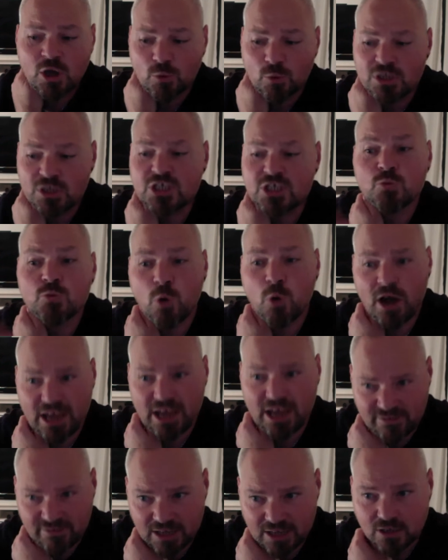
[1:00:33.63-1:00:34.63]
which is why
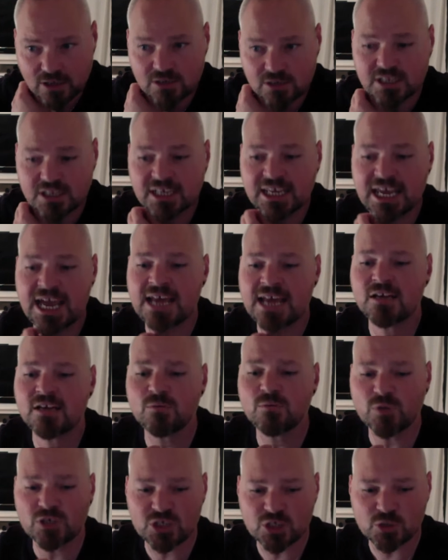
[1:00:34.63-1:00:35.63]
I've held on to the
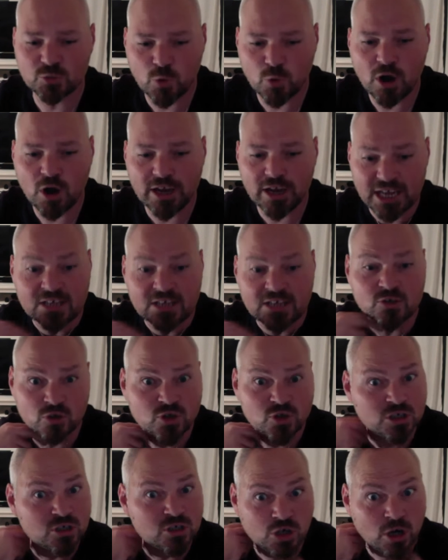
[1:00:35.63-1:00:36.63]
Canon, which is why it
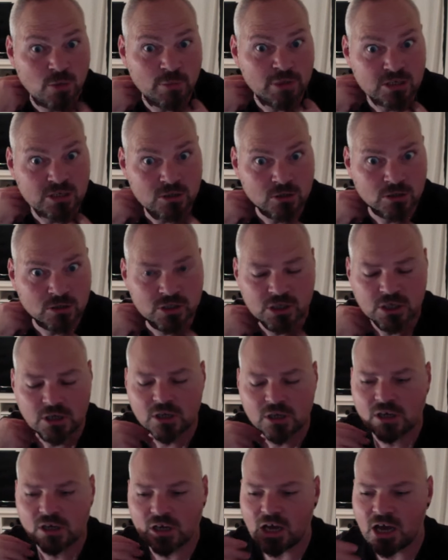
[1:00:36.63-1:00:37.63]
does the job it does.
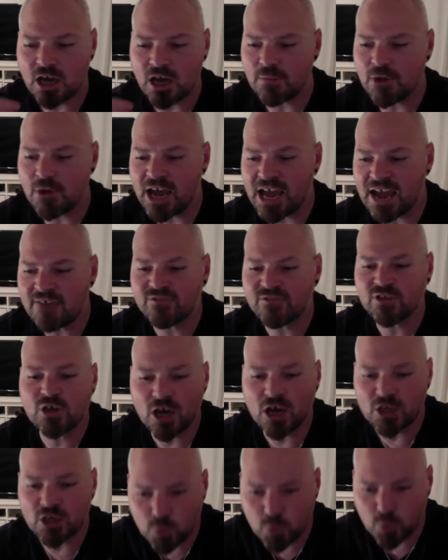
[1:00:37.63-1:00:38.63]
Um, yeah. I have the
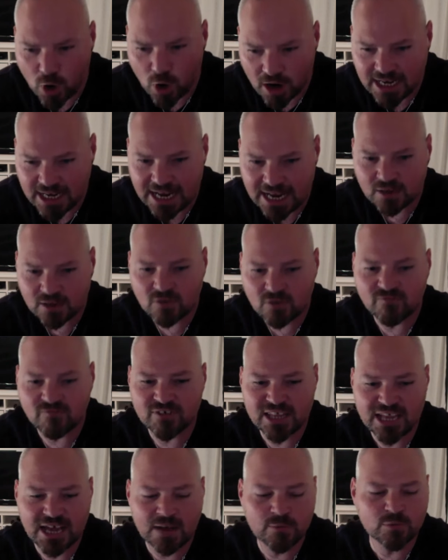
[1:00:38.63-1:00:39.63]
nice wide angle for
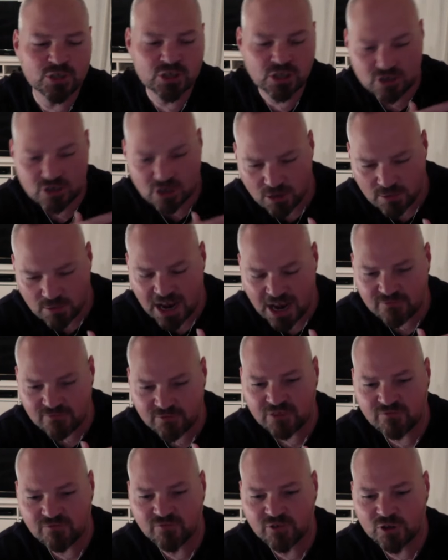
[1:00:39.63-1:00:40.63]
that, which I don't have
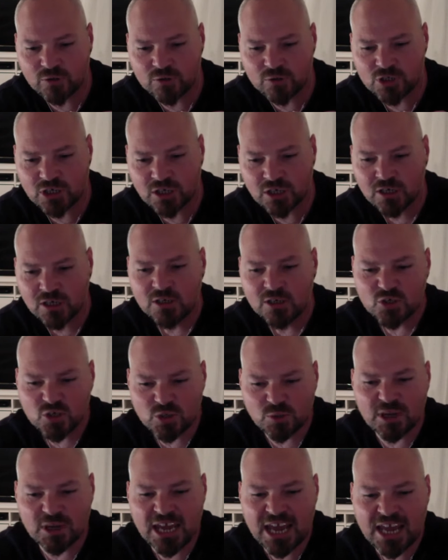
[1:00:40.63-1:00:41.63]
with the Fuji.
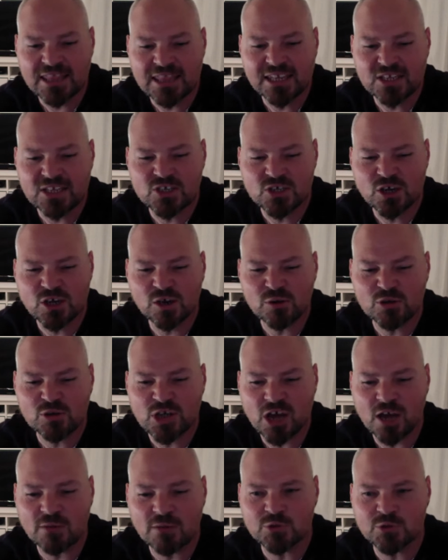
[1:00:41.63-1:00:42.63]
So again, there's certain
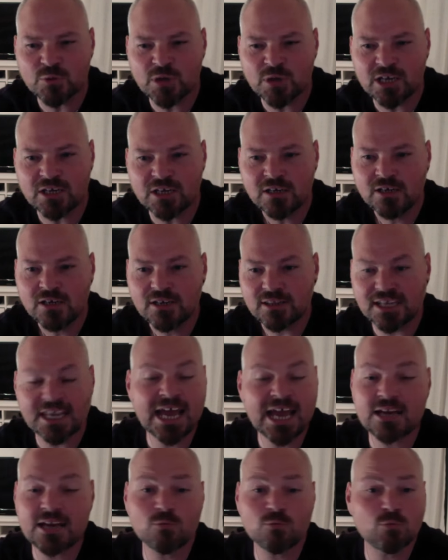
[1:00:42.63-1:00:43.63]
times when the
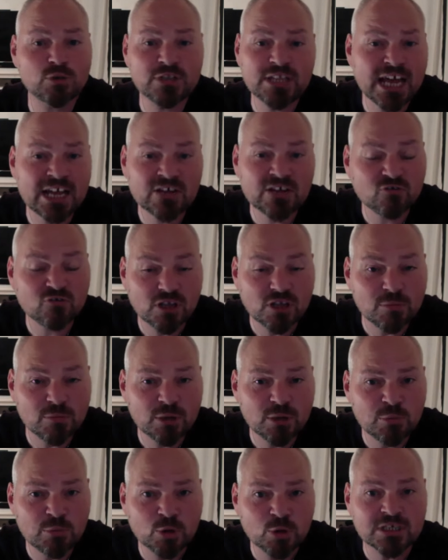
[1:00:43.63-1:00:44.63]
Canon will naturally
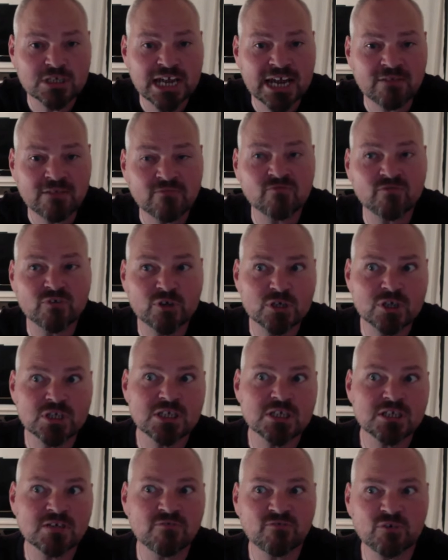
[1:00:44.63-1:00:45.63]
be pulled out
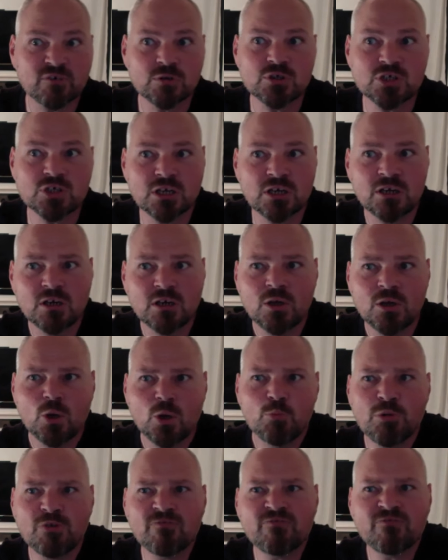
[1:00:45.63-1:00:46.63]
versus the Fuji.
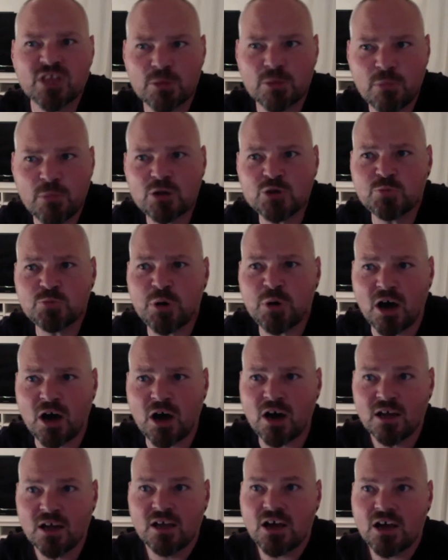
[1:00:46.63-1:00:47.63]
But for the most
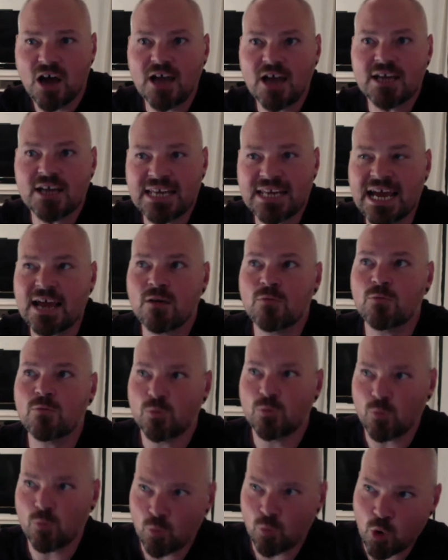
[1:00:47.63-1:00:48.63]
part, I now
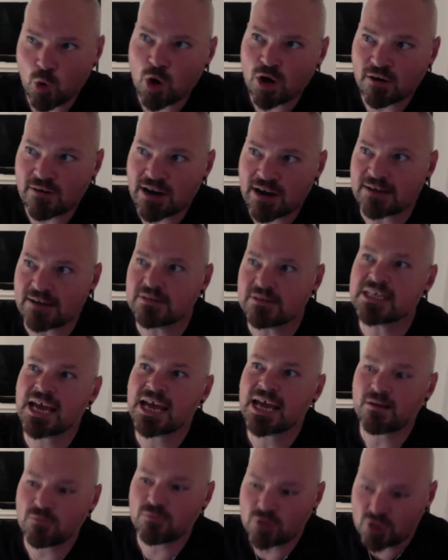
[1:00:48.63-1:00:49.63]
walk around
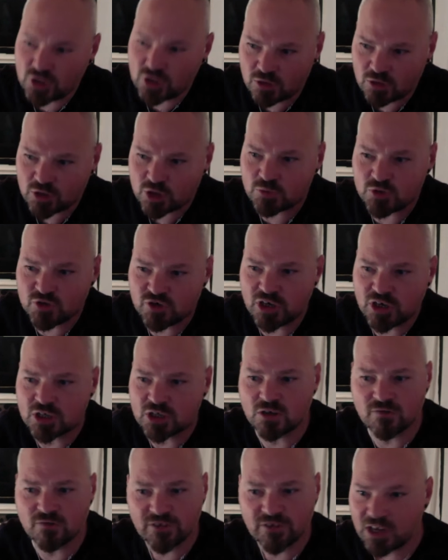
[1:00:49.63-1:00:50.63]
town, do some street
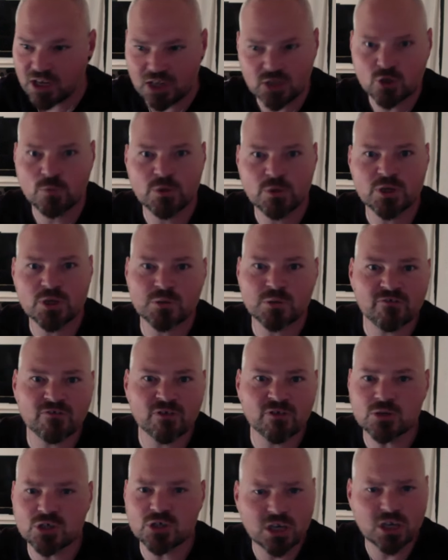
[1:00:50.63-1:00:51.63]
stuff. It's always with the
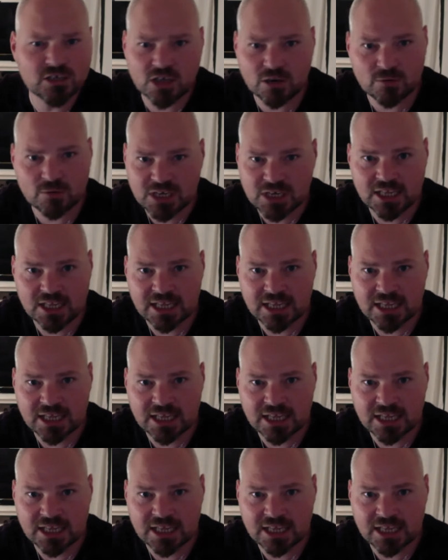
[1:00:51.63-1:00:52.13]
Fuji. I don't take the